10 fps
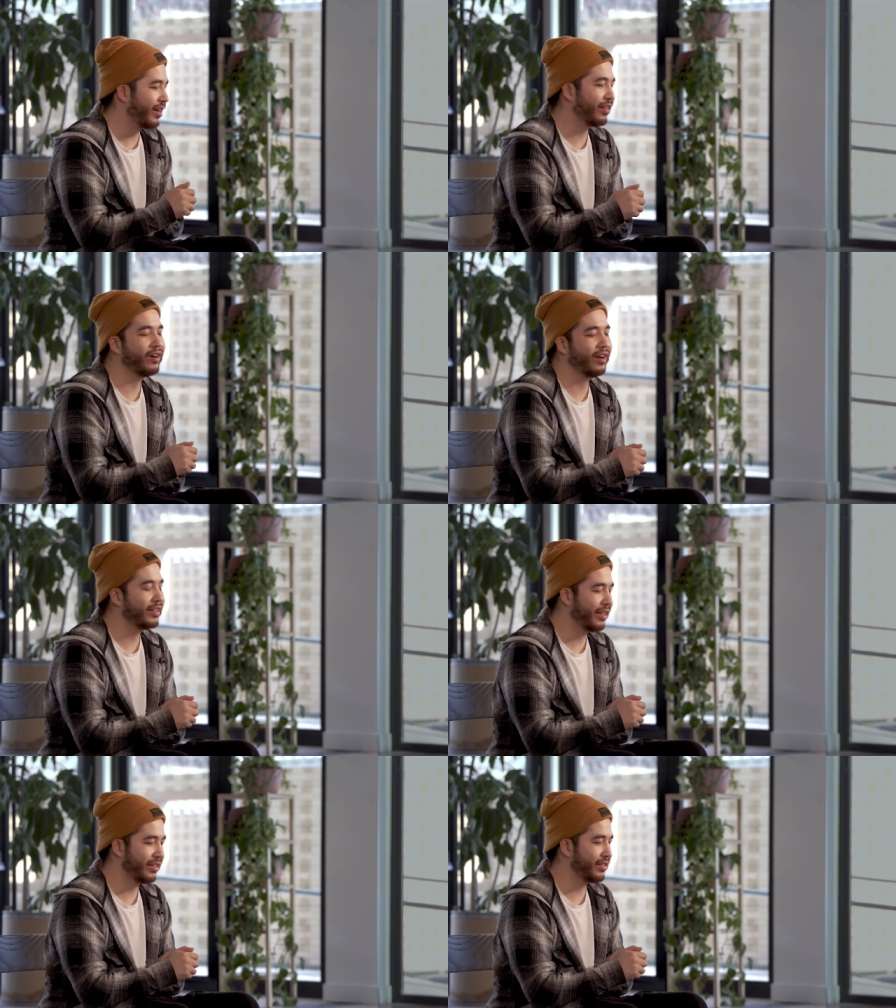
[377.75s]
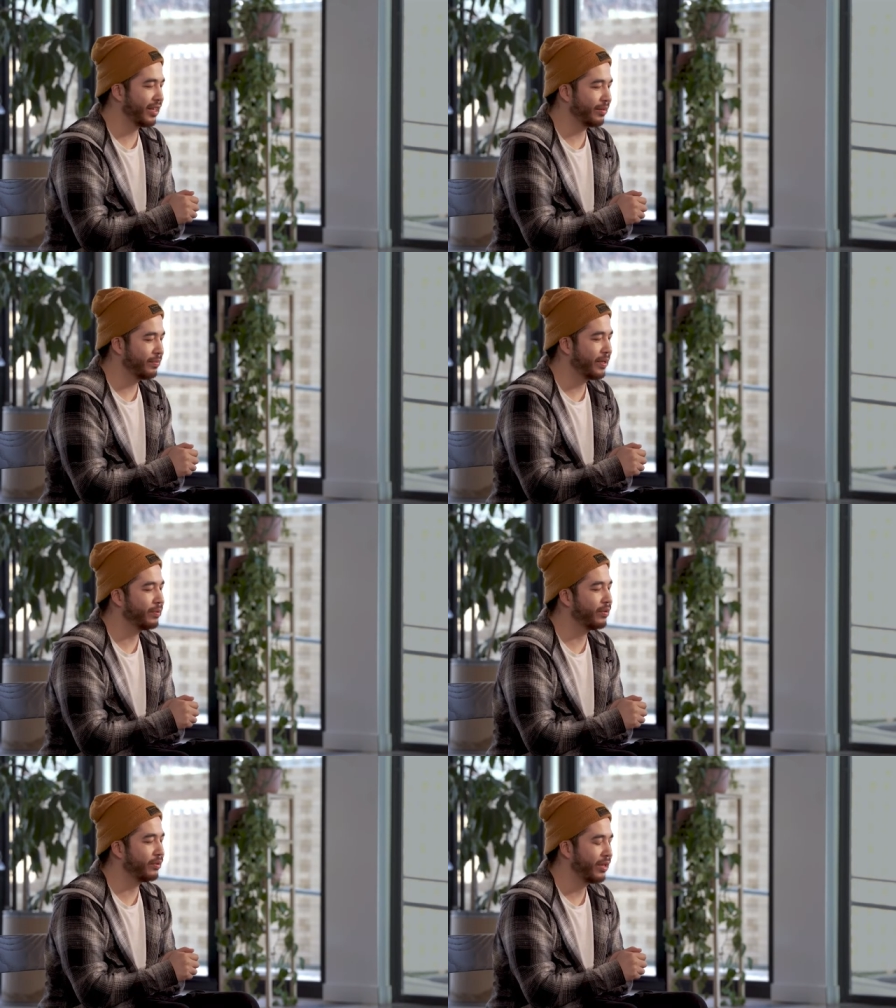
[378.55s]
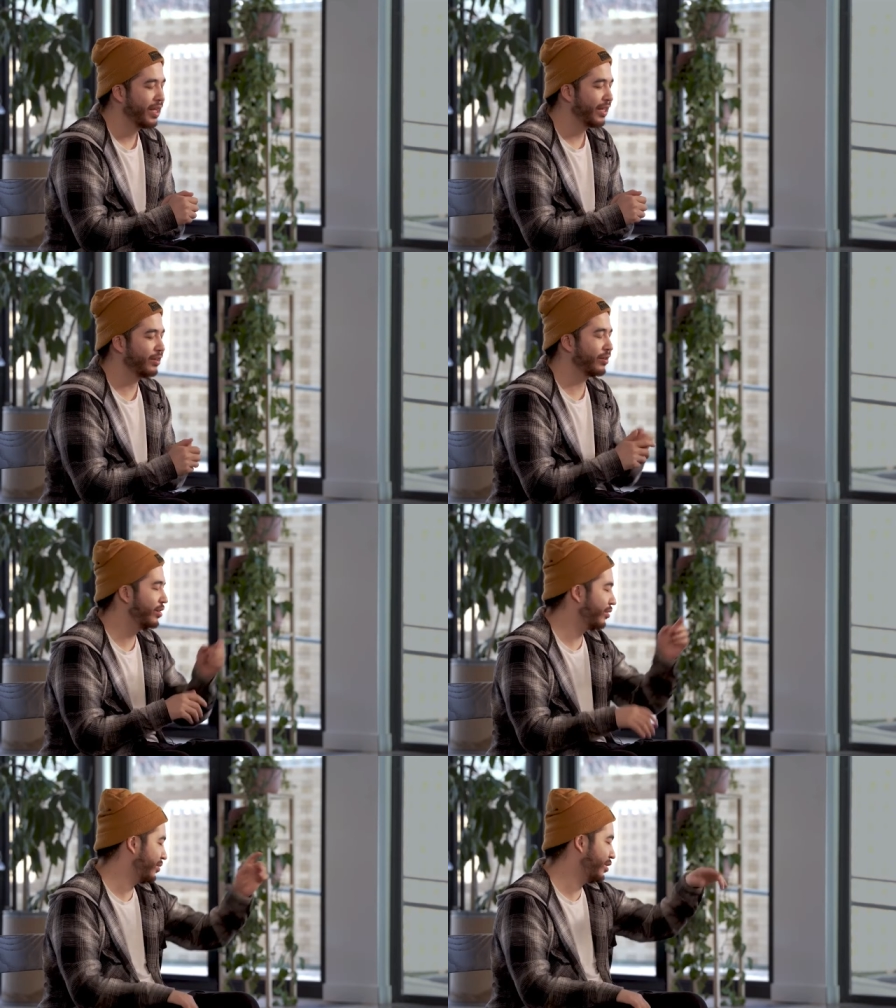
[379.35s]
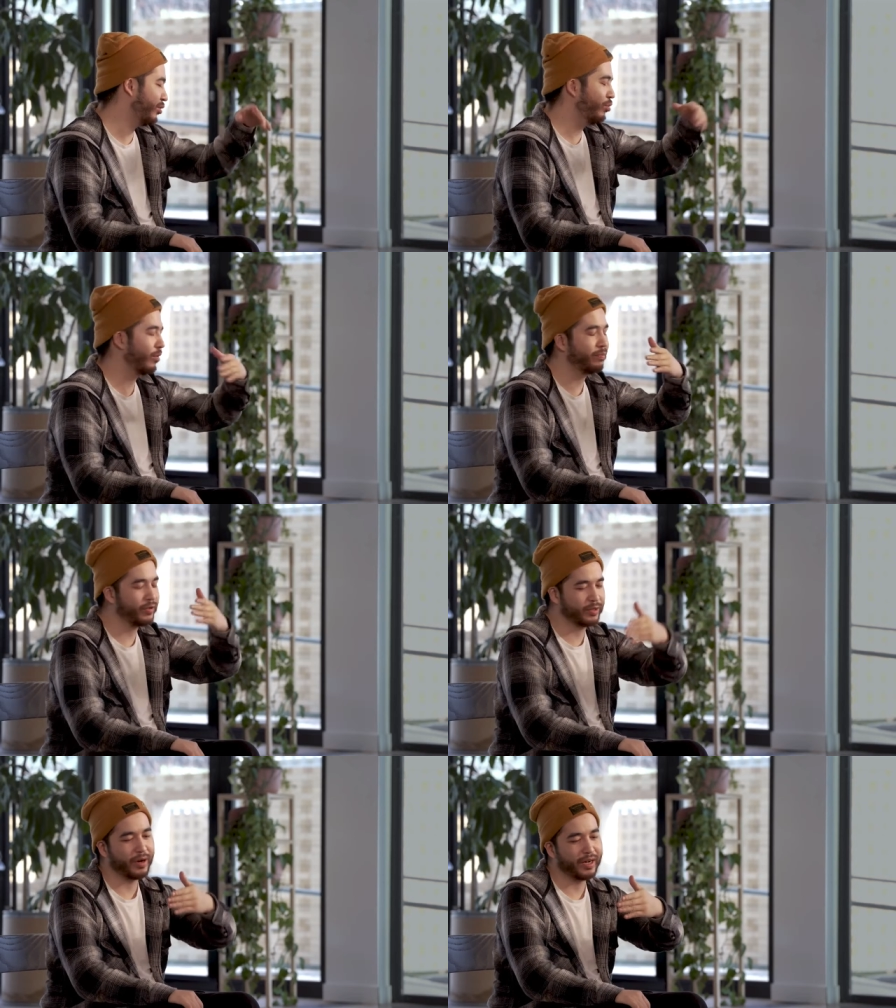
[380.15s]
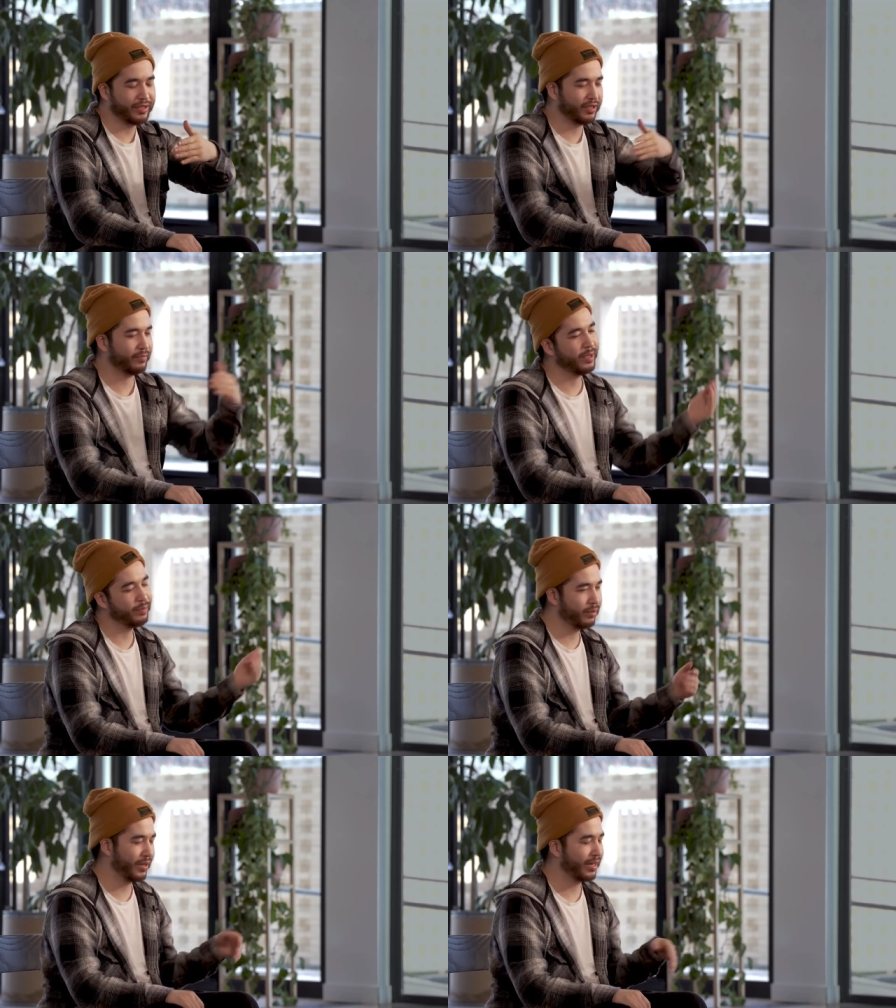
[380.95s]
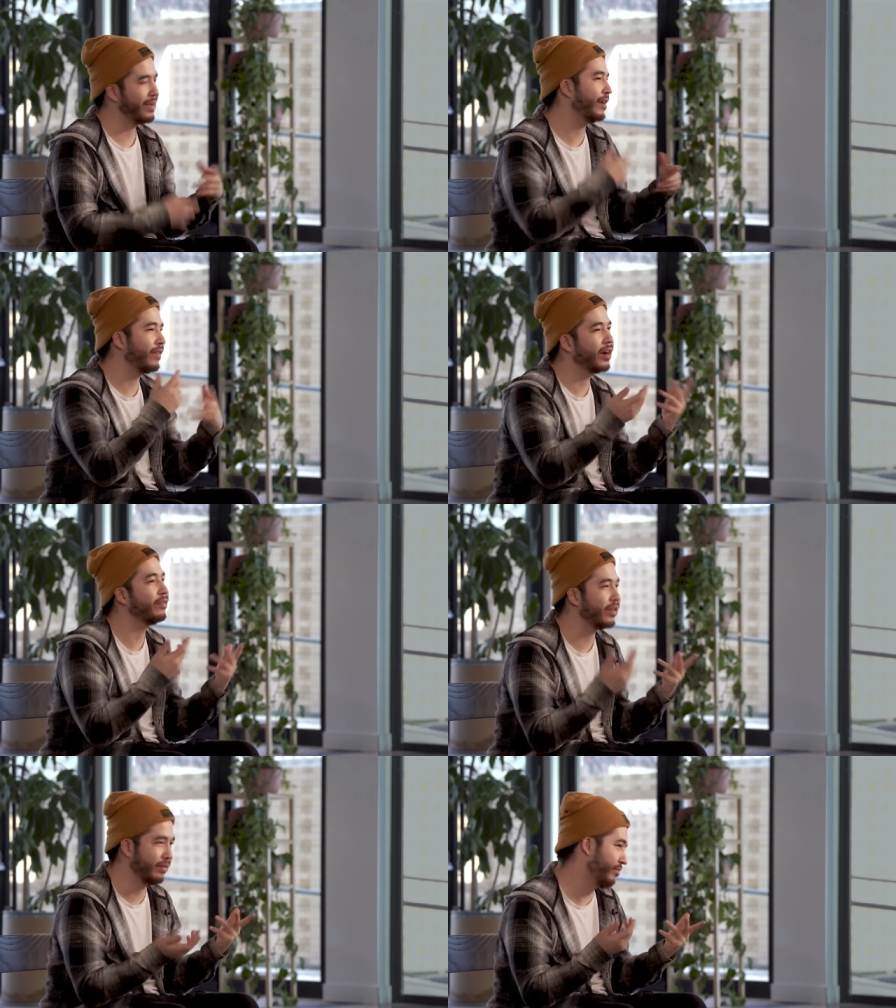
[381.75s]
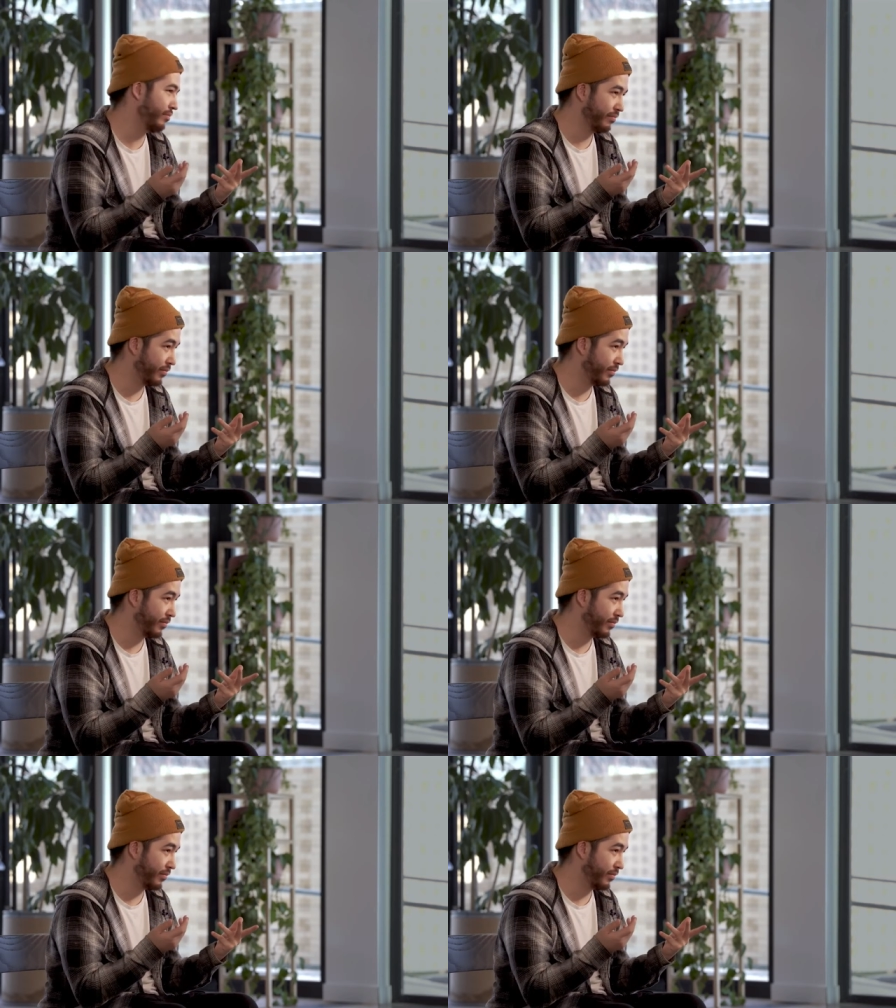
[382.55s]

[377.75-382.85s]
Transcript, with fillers: A lot of the content is like people, he'll, he'll, he'll do re responses of people who like make fun of him.